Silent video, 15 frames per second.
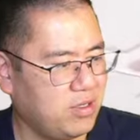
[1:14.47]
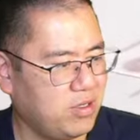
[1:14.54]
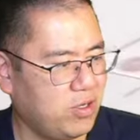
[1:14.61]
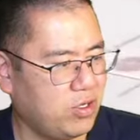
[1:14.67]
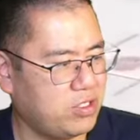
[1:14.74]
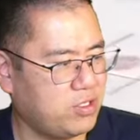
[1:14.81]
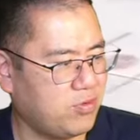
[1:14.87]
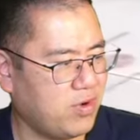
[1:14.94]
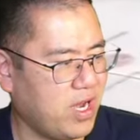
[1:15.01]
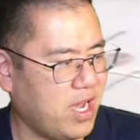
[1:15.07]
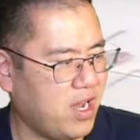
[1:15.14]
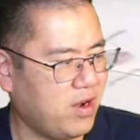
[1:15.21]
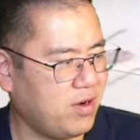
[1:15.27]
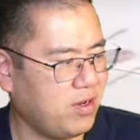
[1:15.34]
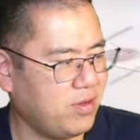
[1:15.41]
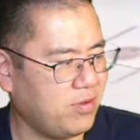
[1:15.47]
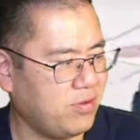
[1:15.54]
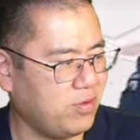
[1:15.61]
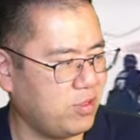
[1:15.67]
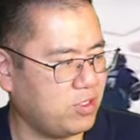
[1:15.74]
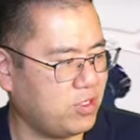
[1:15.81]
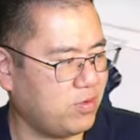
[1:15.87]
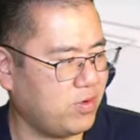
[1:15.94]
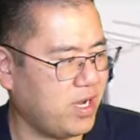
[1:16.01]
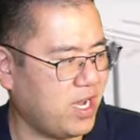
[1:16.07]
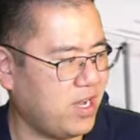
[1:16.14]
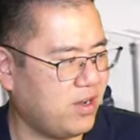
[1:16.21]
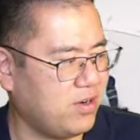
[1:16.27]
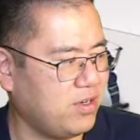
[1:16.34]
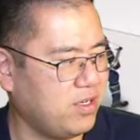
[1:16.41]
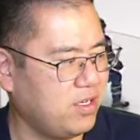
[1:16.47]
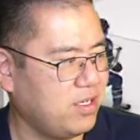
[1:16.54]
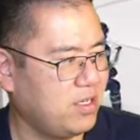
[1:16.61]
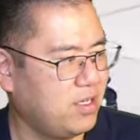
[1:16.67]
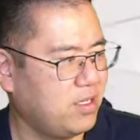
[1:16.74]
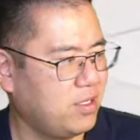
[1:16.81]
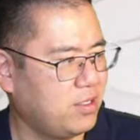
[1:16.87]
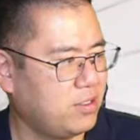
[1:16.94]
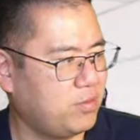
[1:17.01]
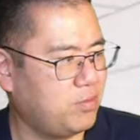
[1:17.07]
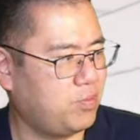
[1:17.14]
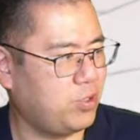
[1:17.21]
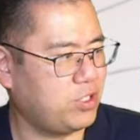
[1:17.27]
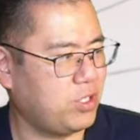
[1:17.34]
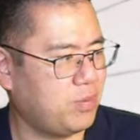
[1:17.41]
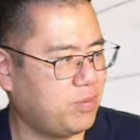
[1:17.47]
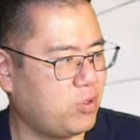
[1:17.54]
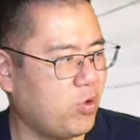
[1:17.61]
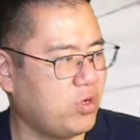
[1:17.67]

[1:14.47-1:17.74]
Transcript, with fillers: looks around, puts it